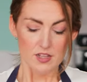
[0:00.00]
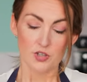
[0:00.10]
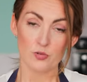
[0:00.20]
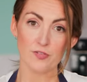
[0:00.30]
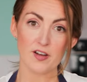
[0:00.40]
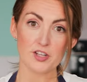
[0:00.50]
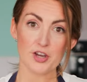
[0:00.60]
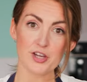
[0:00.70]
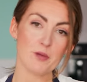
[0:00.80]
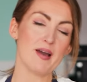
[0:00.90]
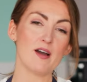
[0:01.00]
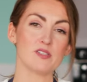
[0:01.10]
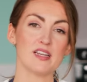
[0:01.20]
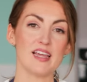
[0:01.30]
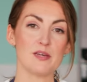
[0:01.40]
you'll find cocoa
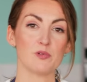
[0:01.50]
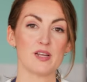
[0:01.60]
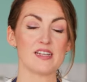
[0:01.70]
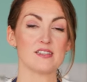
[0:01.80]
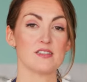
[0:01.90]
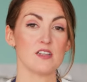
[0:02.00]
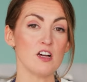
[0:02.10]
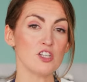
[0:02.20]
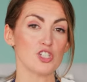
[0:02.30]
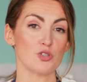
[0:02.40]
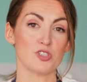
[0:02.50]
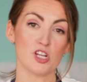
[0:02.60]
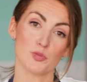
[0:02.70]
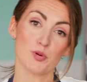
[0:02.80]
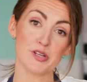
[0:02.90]
powder labelled as Dutch or
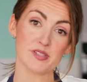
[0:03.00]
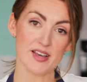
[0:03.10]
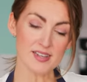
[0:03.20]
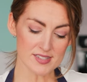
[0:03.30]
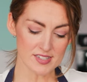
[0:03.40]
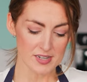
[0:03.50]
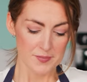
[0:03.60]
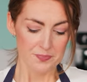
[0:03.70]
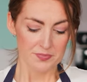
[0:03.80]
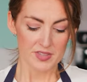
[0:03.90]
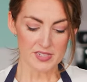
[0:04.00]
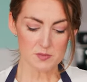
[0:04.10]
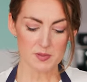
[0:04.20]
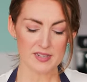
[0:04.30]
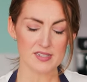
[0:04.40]
Dutch processed.
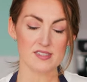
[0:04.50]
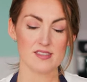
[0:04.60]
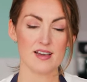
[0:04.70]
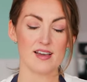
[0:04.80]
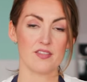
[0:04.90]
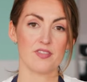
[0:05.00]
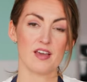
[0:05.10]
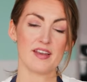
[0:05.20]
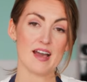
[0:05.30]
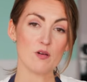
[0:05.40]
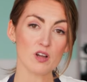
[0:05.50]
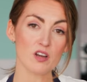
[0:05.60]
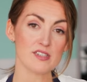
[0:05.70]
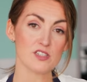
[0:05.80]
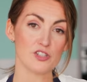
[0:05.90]
This means that an
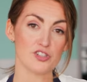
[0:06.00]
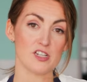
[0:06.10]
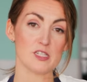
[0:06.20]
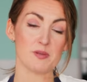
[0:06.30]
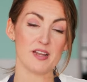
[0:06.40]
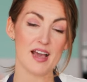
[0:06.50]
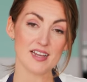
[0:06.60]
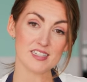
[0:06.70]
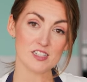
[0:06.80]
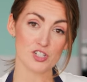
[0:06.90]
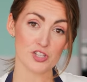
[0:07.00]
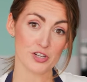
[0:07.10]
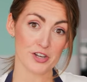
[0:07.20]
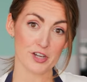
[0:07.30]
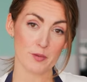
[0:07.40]
alkaline solution has been added to the
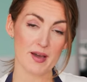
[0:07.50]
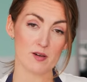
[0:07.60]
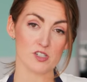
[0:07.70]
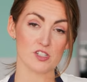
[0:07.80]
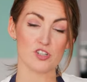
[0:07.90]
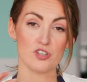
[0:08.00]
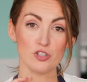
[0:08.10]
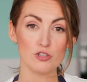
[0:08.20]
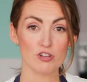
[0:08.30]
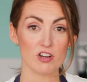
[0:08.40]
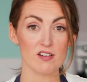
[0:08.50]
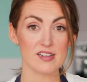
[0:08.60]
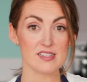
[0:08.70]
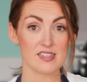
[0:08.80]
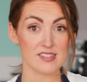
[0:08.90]
cocoa powder to neutralise the